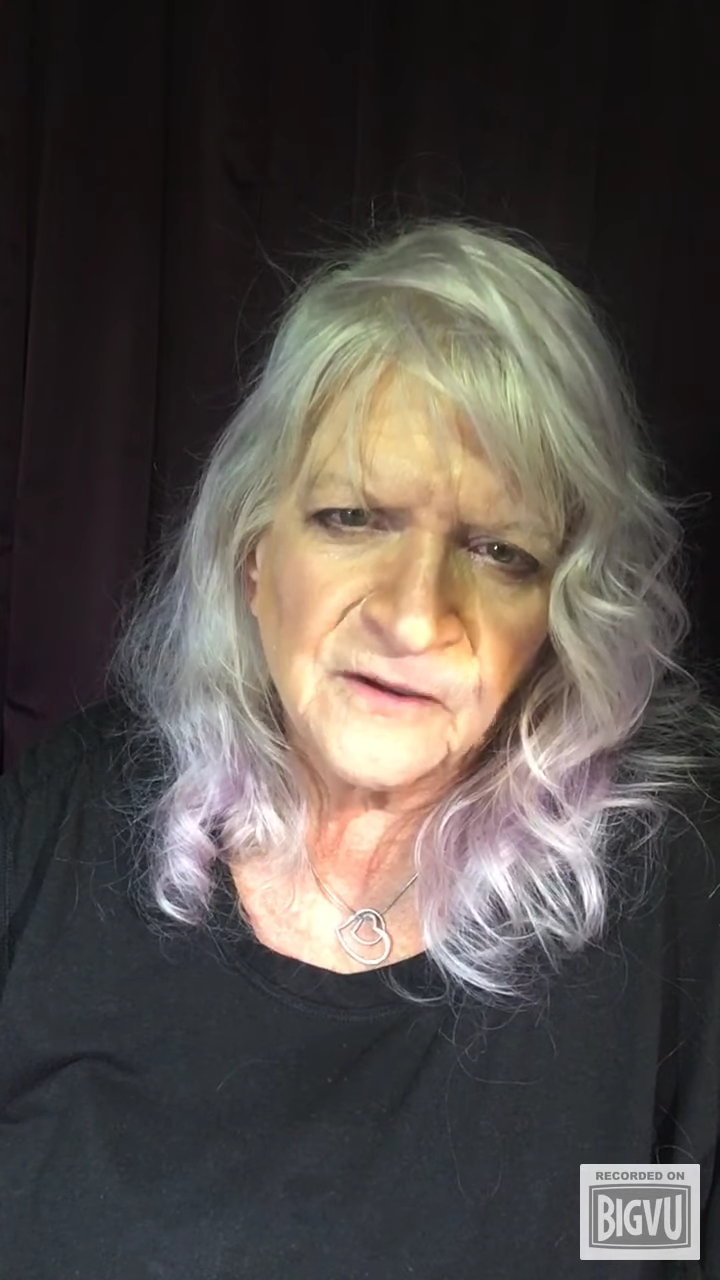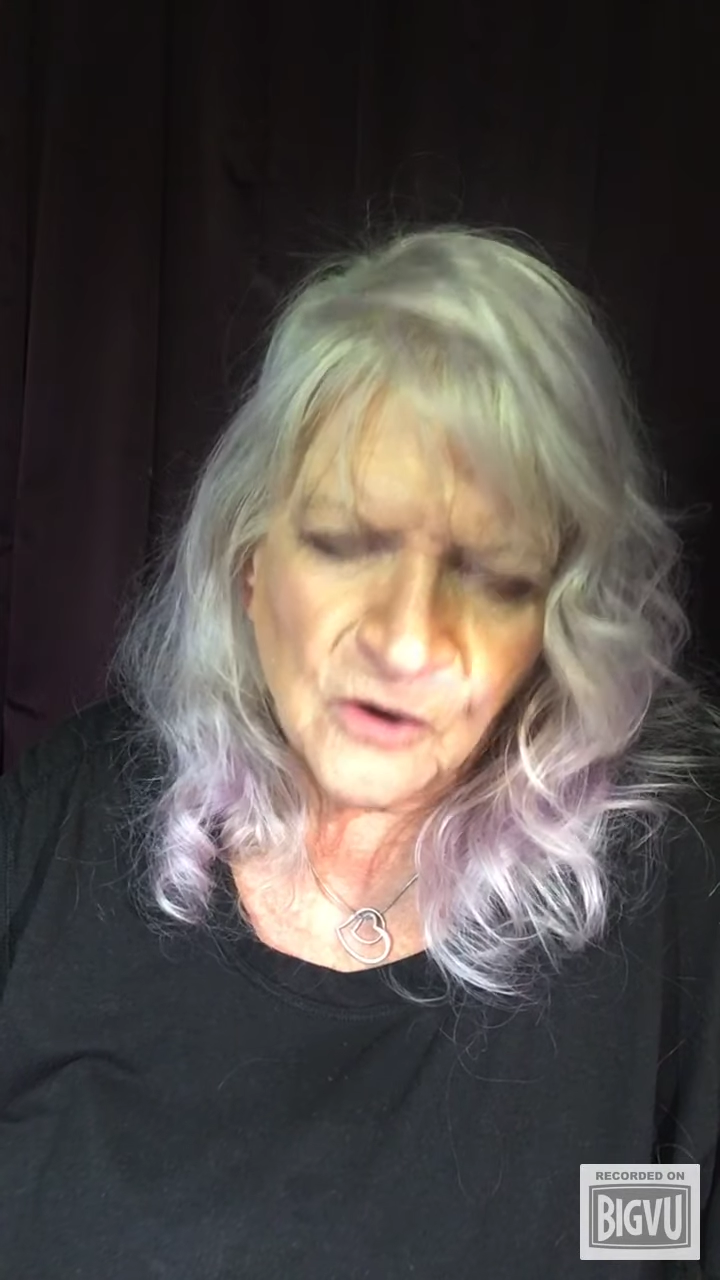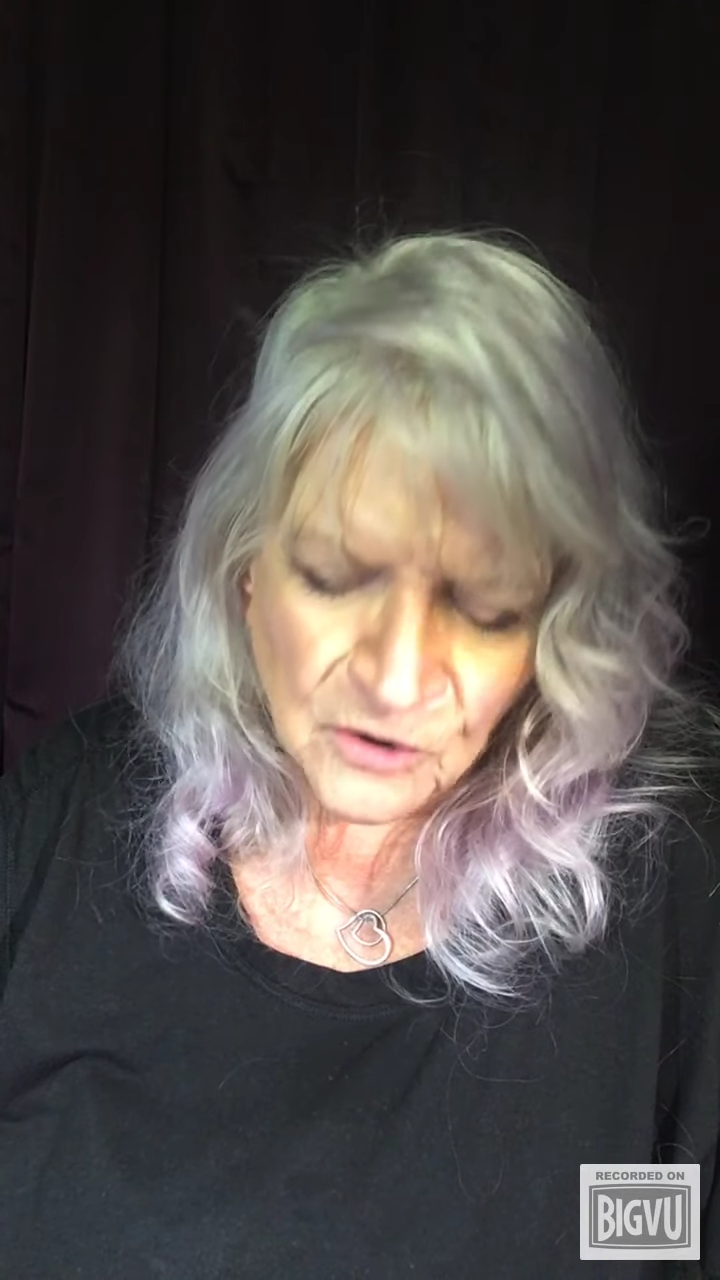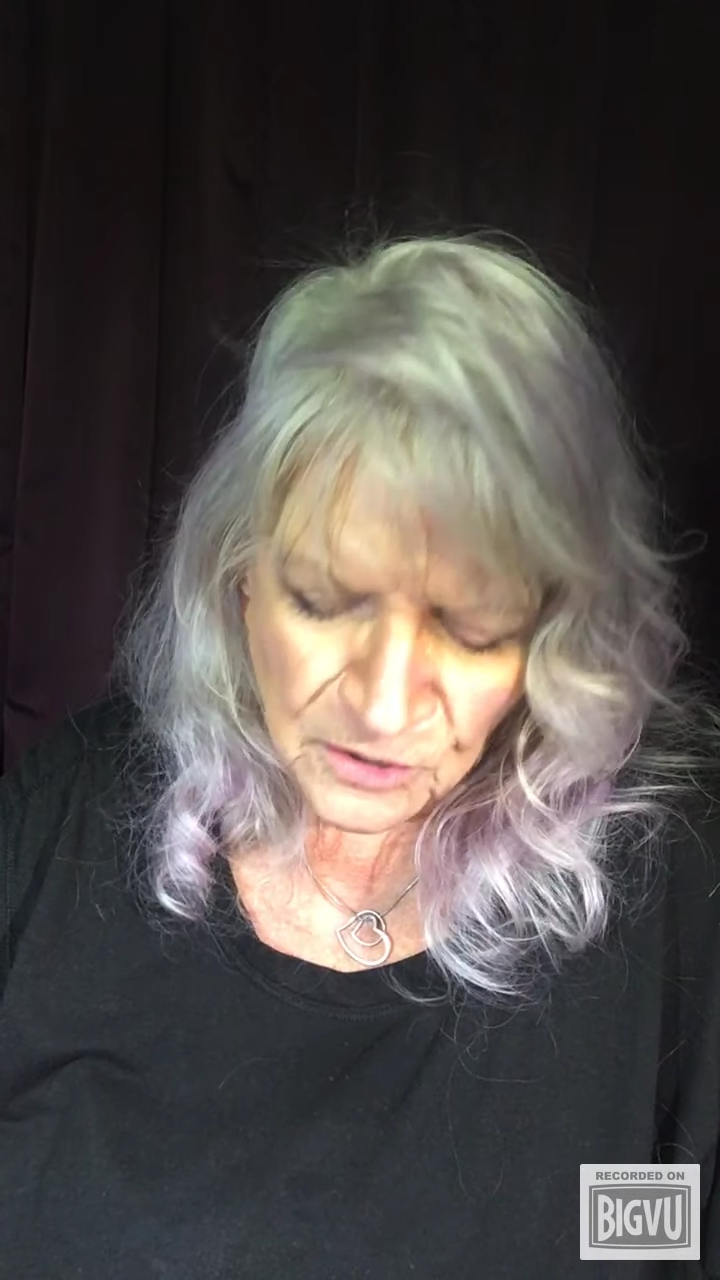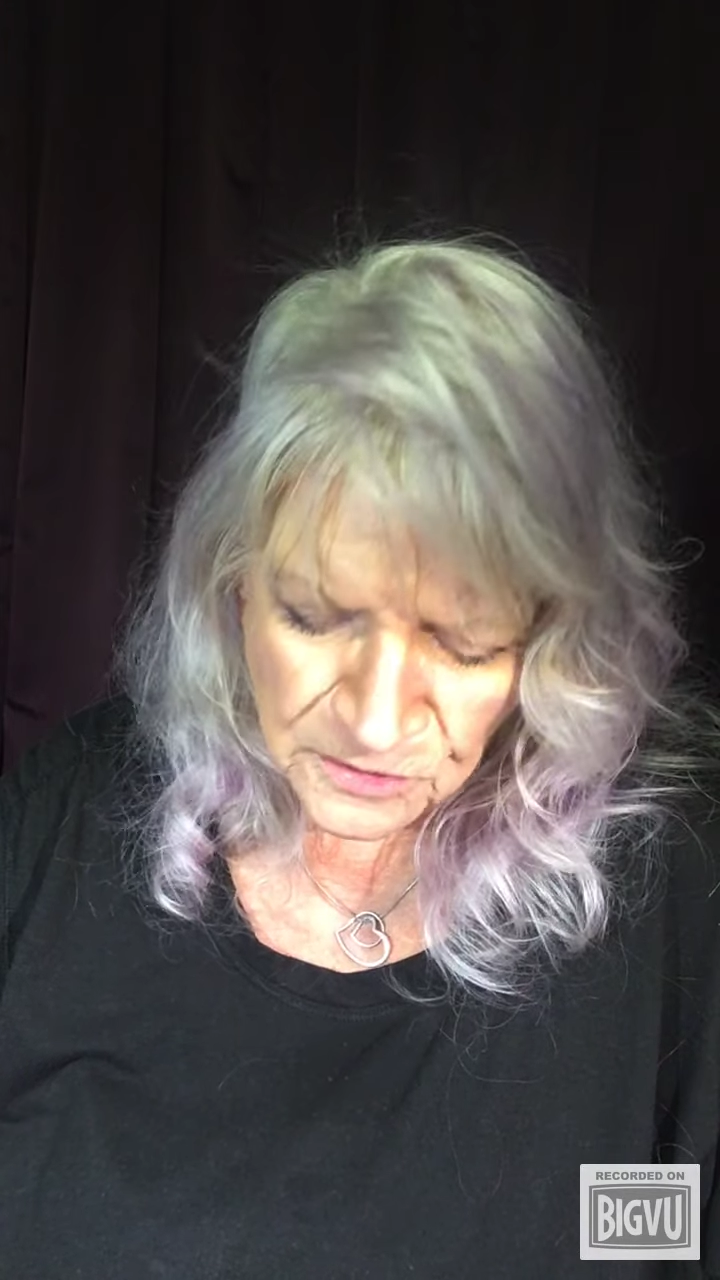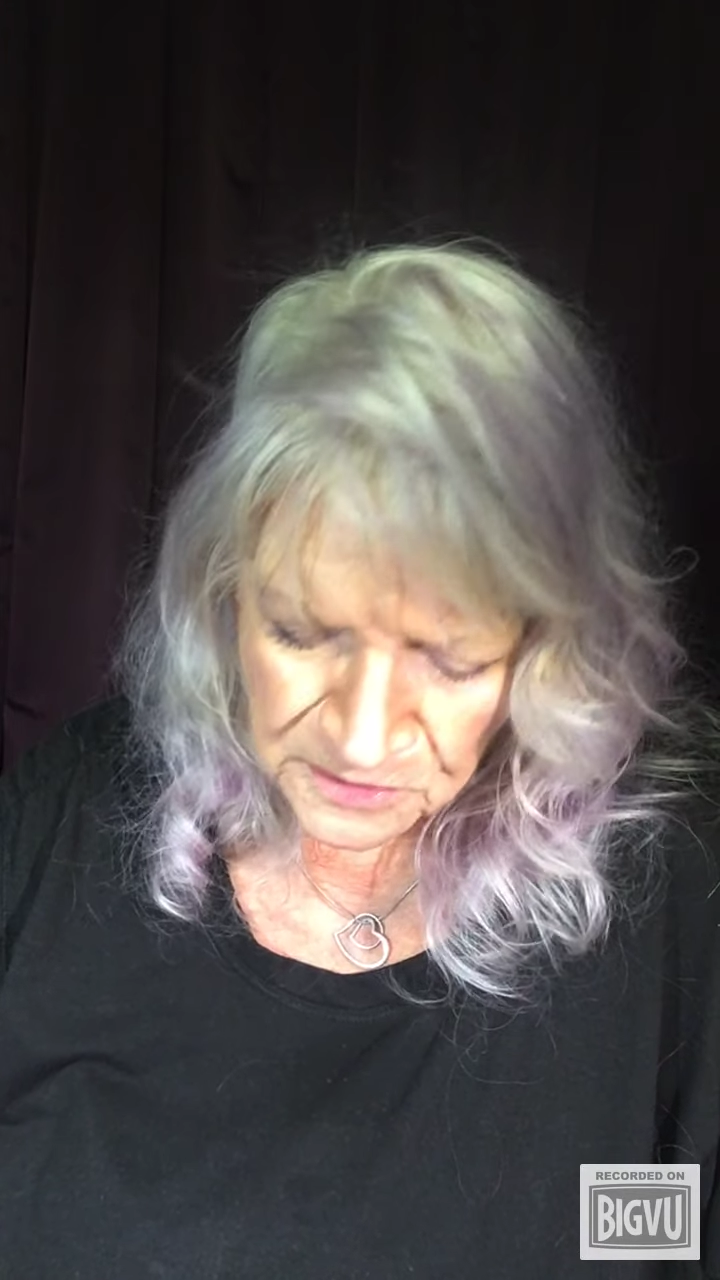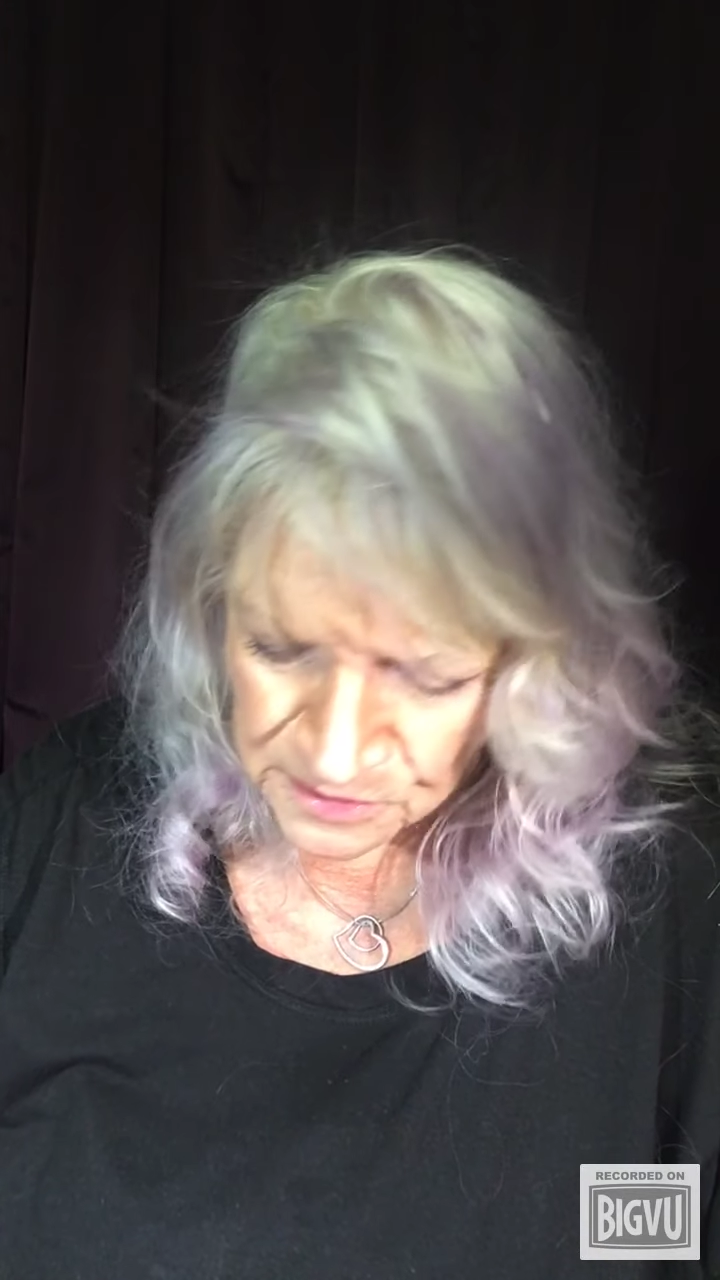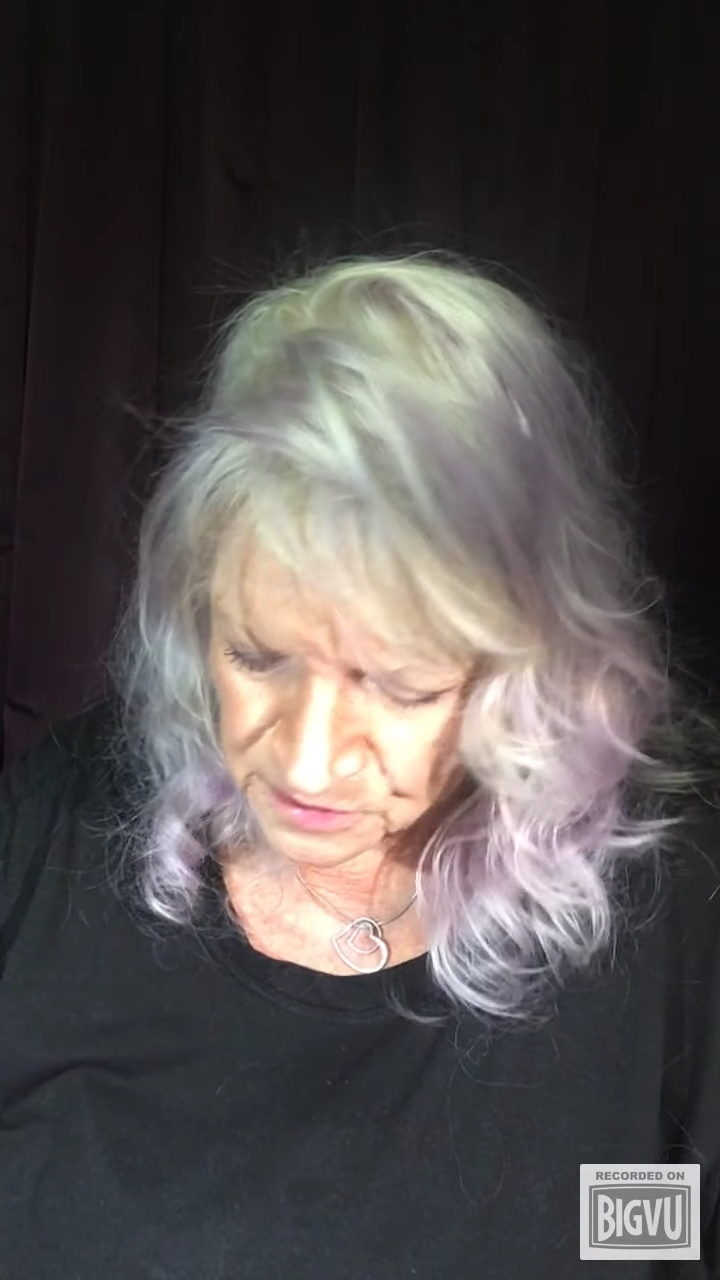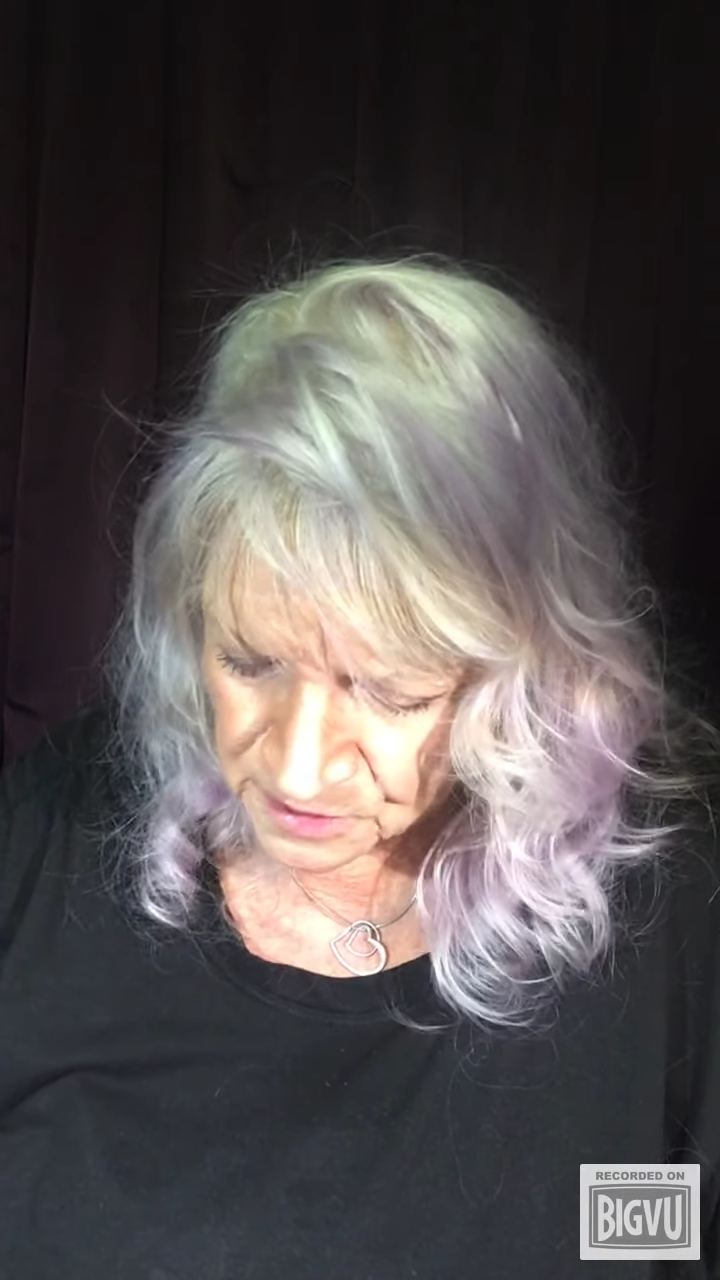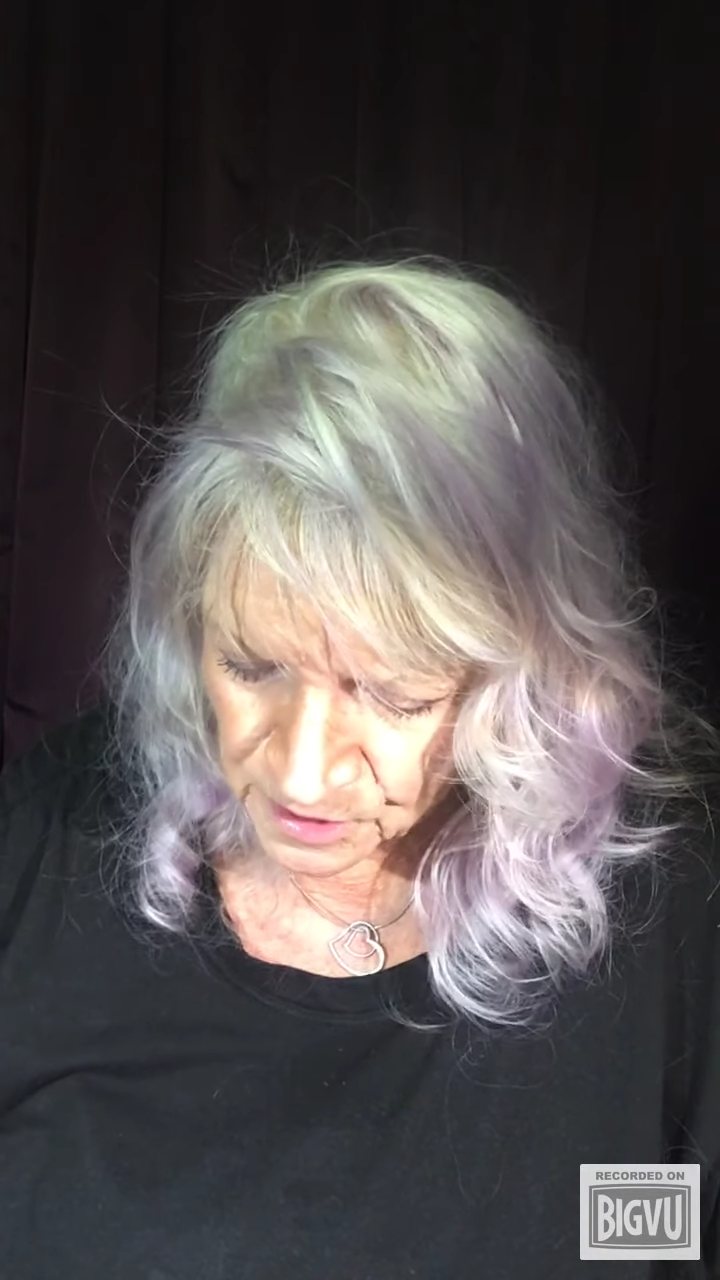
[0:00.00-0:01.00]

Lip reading: cards.